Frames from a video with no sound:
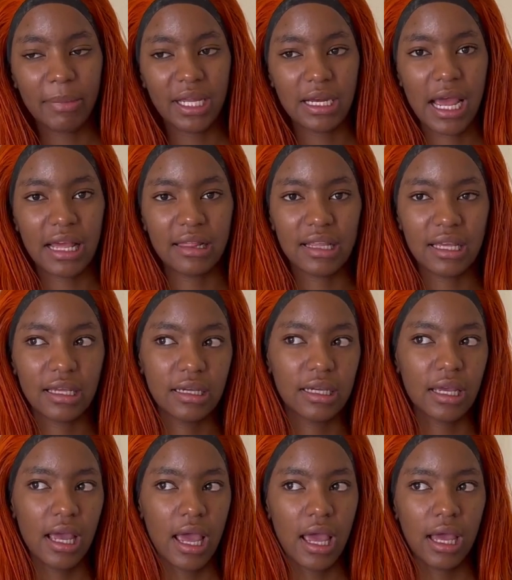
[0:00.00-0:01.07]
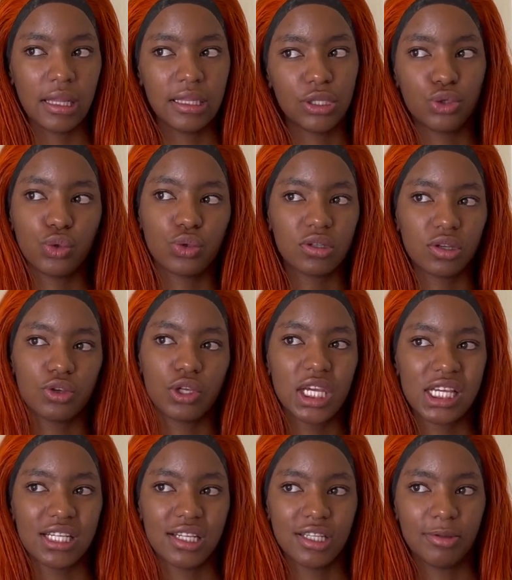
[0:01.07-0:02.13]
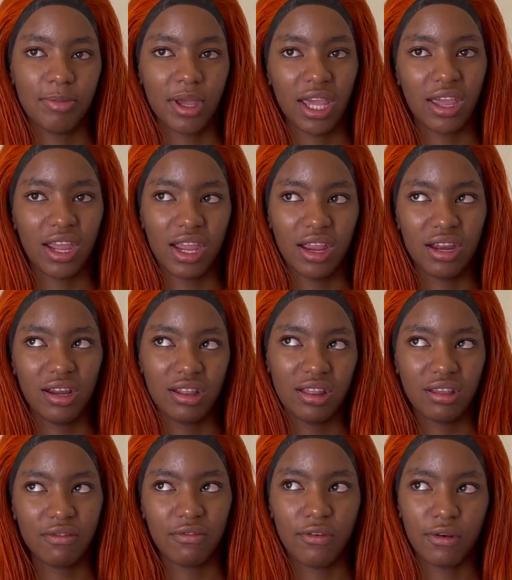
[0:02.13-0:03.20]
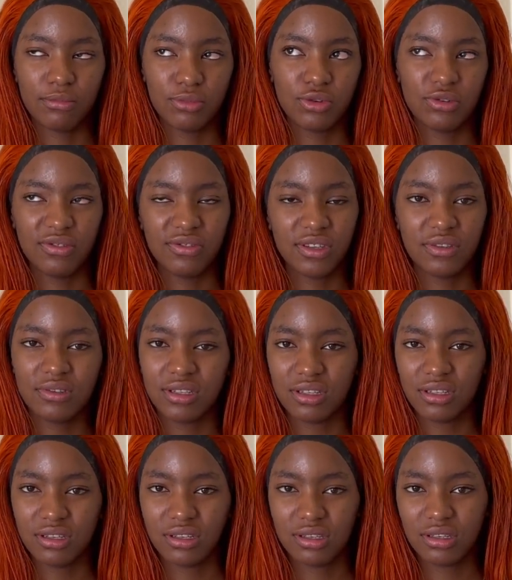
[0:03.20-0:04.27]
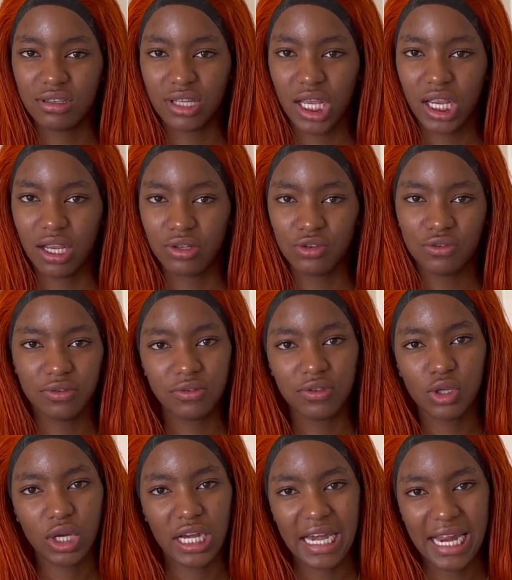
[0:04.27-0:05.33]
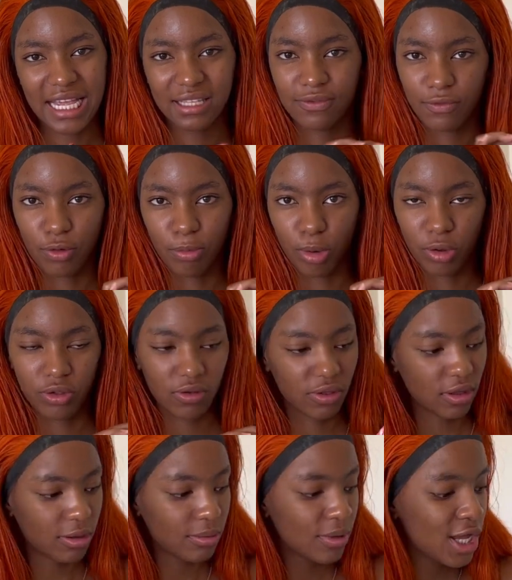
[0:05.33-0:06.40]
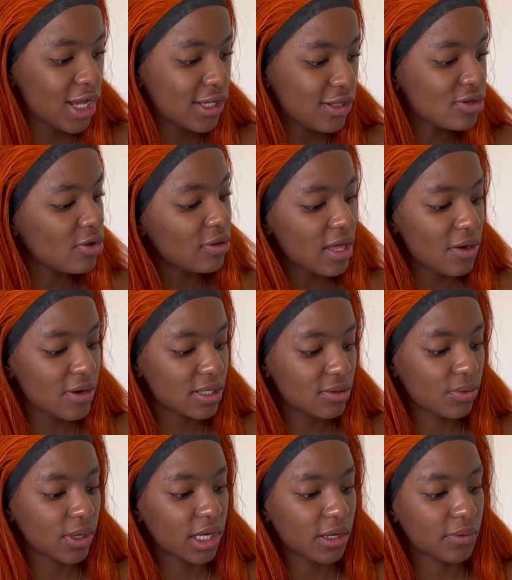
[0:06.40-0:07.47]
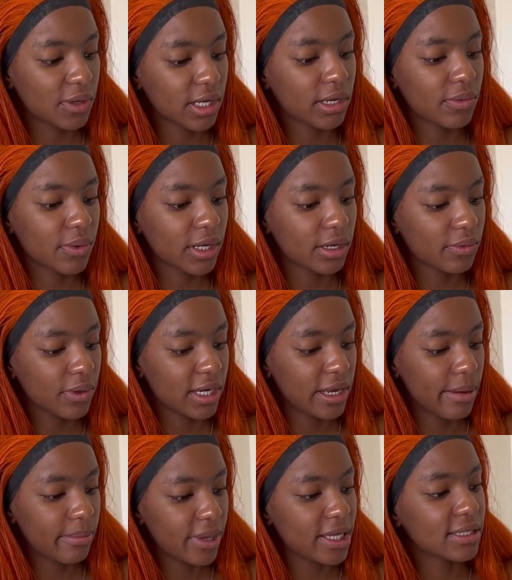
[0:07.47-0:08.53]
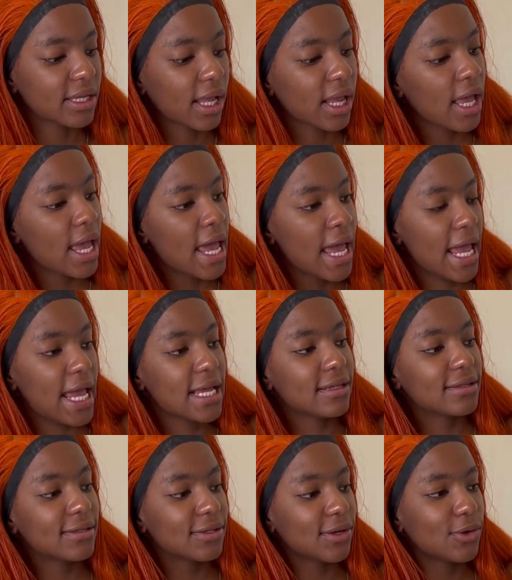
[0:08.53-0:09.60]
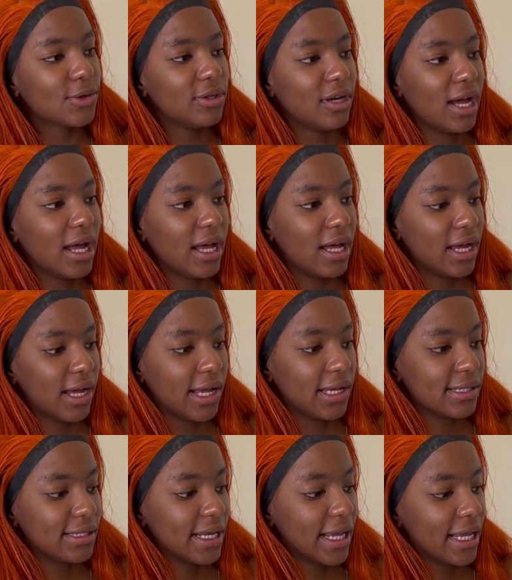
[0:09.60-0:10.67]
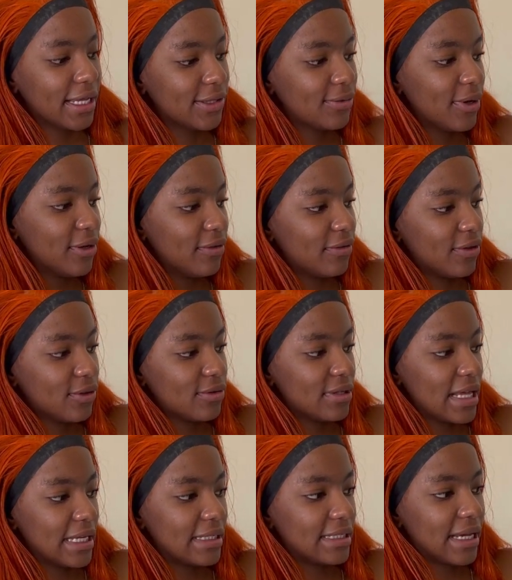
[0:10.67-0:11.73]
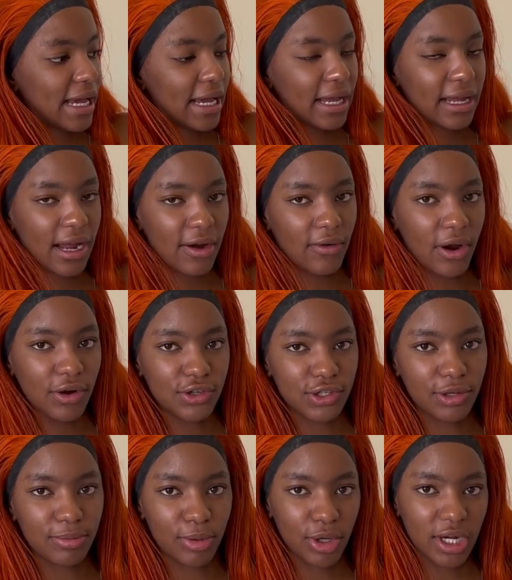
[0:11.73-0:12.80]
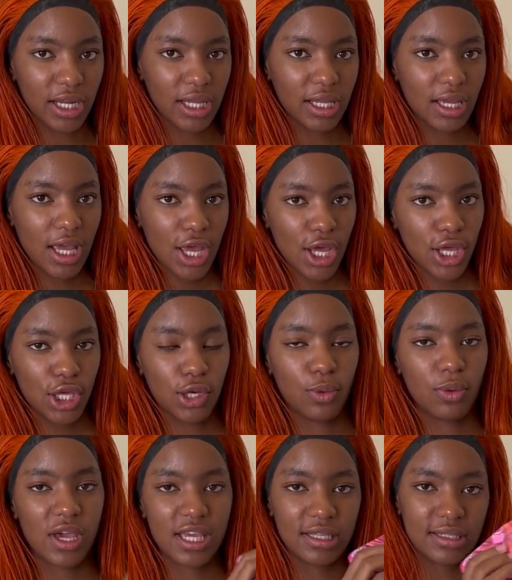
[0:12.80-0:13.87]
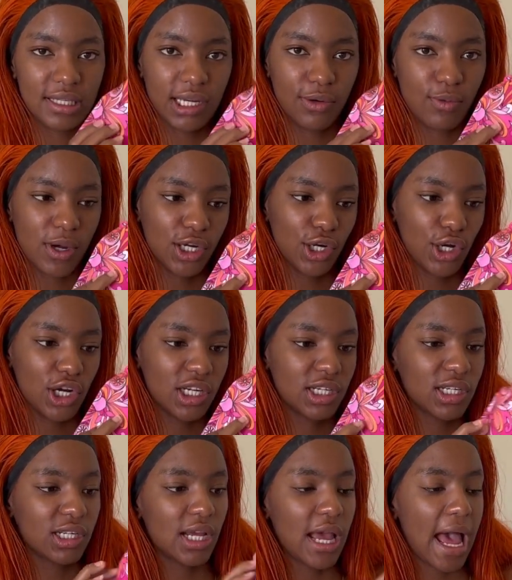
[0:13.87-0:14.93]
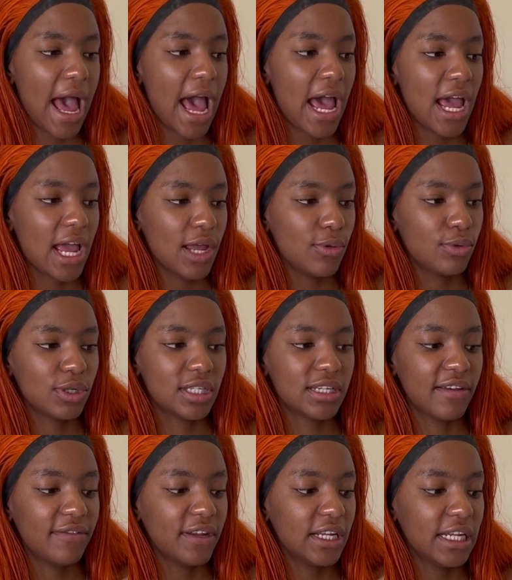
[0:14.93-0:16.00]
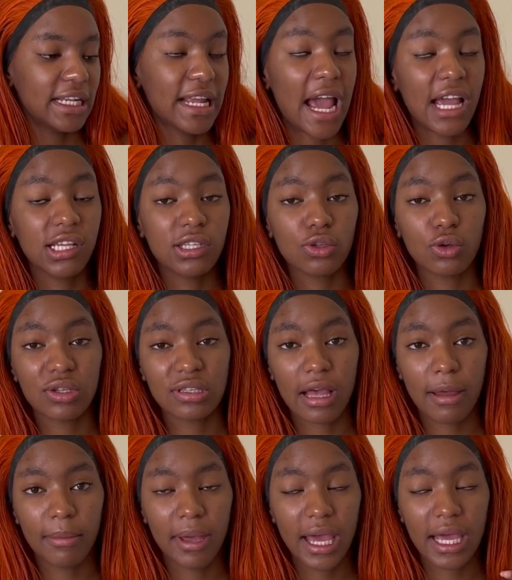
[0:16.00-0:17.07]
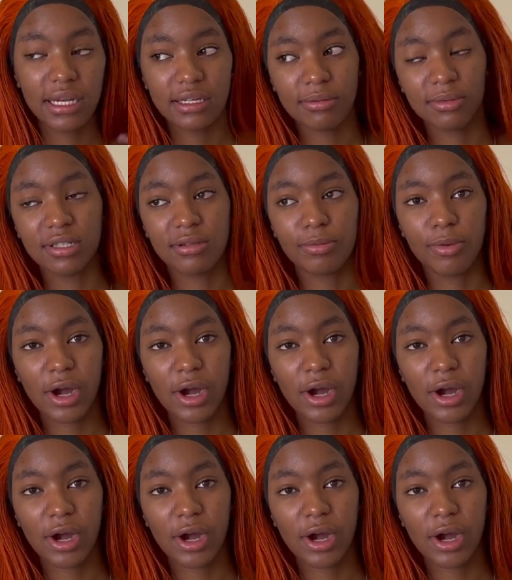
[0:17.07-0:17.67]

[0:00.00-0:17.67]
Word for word: but i think the total you can just pay anything from 250 250 less for both of them so that was really really really really amazing it's so nice like it's one of those that tie around your body your waist and whatnot I would definitely I saw some at Mr.